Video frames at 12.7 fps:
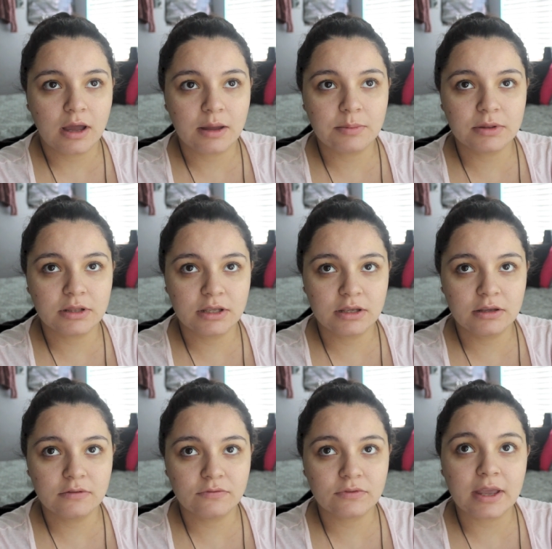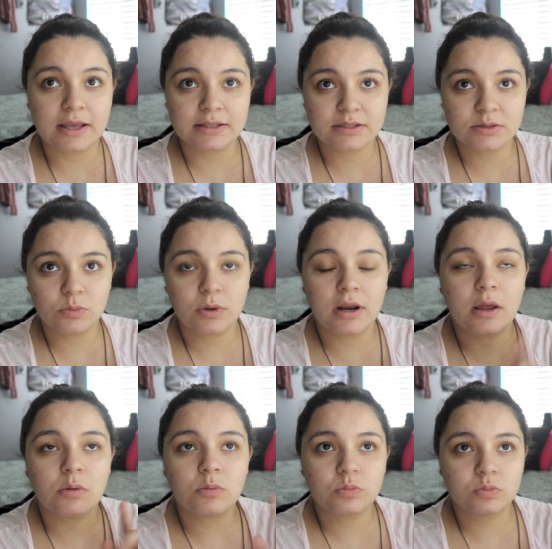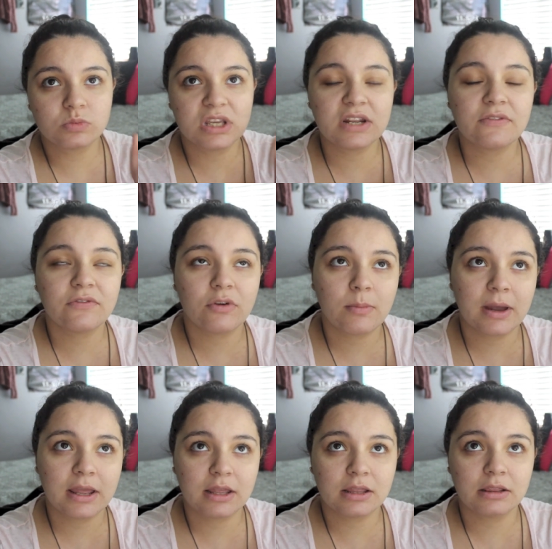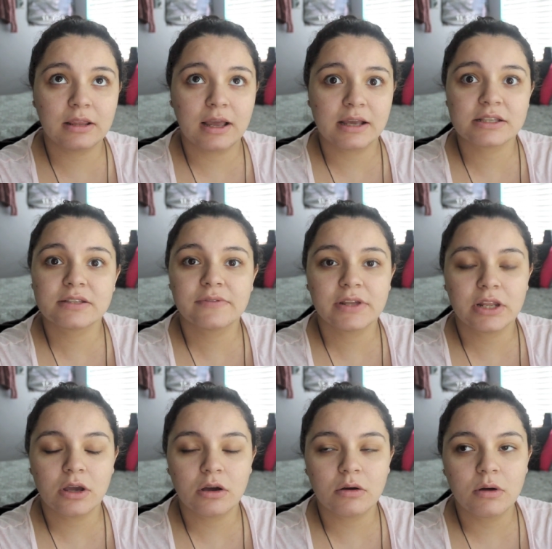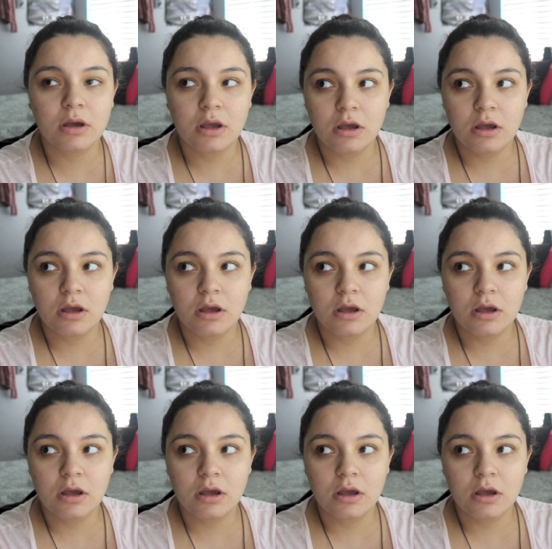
I believe, yes, when I did film my last video,